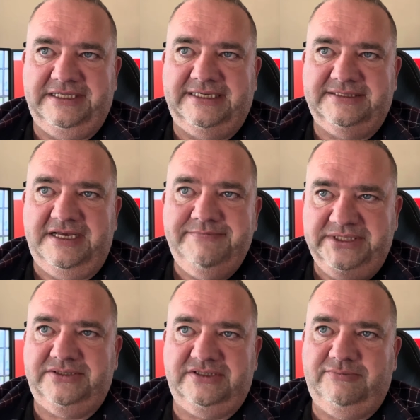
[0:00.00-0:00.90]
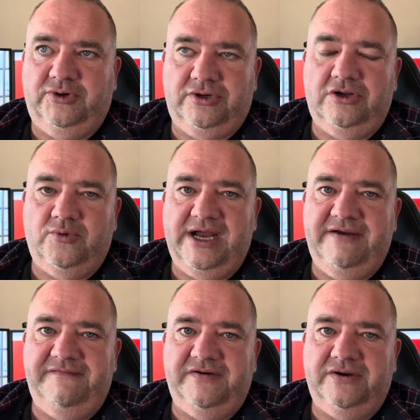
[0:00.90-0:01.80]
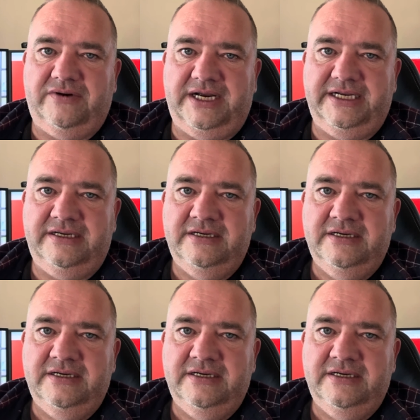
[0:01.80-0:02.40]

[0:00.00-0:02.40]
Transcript: That's their business model or whatever, right?